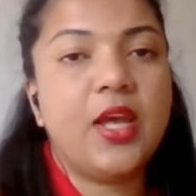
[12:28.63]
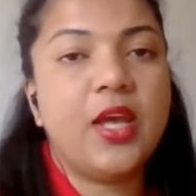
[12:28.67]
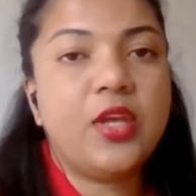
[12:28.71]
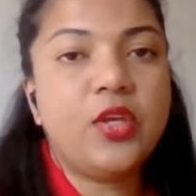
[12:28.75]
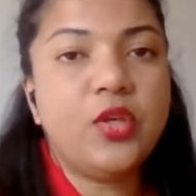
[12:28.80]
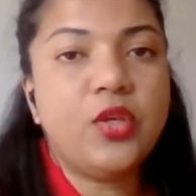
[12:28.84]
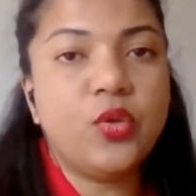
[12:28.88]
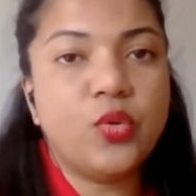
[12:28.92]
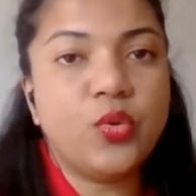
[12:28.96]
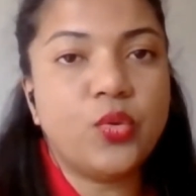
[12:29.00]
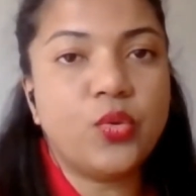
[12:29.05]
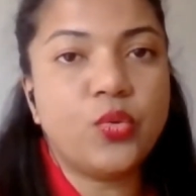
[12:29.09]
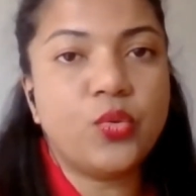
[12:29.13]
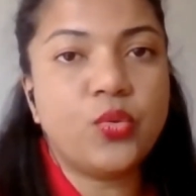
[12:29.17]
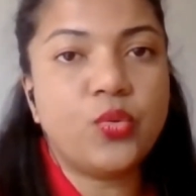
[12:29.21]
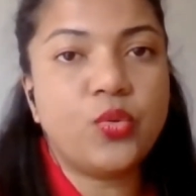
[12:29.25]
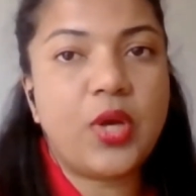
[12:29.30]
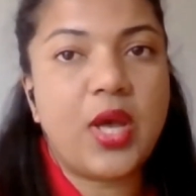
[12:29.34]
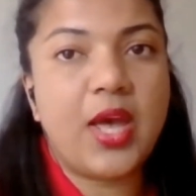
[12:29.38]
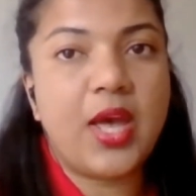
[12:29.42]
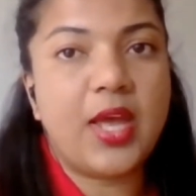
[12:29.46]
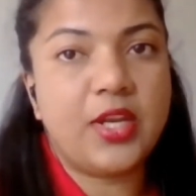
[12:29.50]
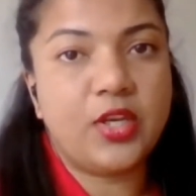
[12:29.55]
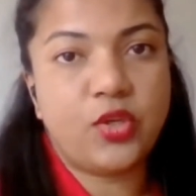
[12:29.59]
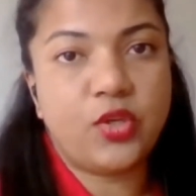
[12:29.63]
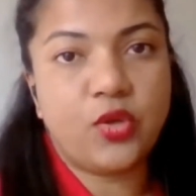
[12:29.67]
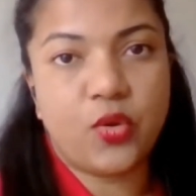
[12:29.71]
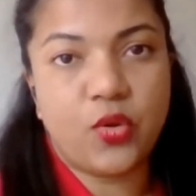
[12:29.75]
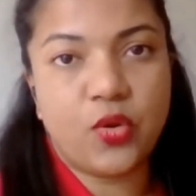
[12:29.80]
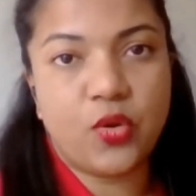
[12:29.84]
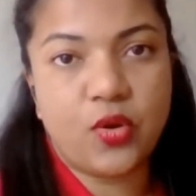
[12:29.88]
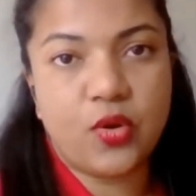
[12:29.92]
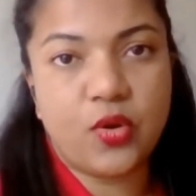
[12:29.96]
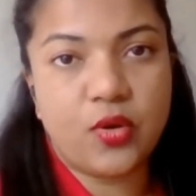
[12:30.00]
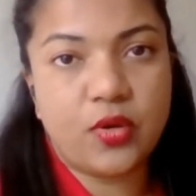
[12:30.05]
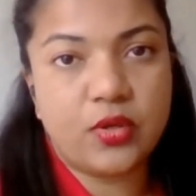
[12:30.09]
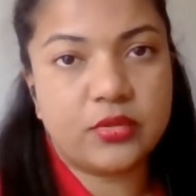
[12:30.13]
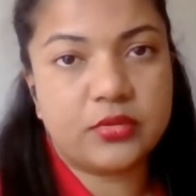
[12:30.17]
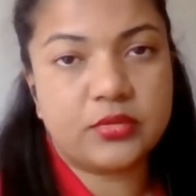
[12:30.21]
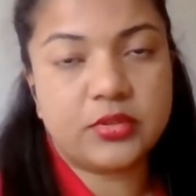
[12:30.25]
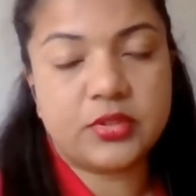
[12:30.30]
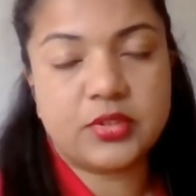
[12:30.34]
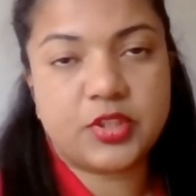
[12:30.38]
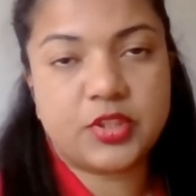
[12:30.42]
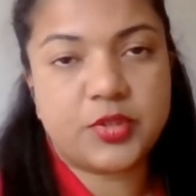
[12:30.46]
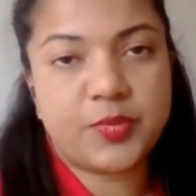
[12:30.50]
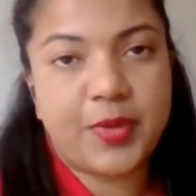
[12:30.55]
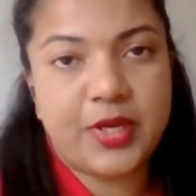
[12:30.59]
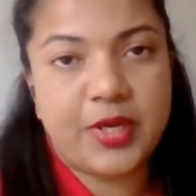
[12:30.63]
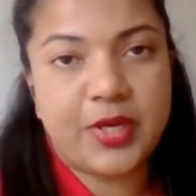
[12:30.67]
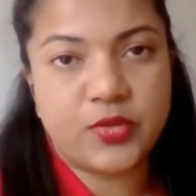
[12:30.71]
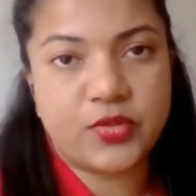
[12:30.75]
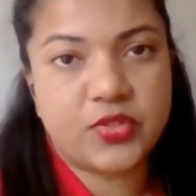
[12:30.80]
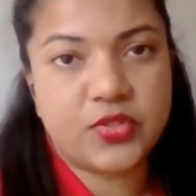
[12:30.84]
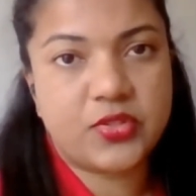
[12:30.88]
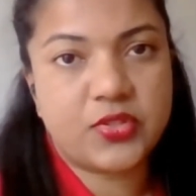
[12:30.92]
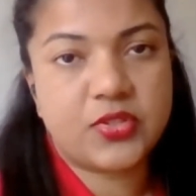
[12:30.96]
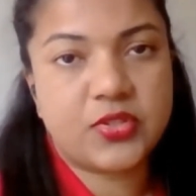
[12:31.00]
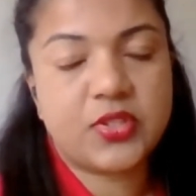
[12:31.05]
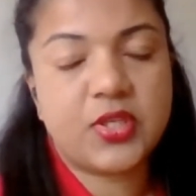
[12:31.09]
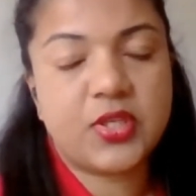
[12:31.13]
you and your spouse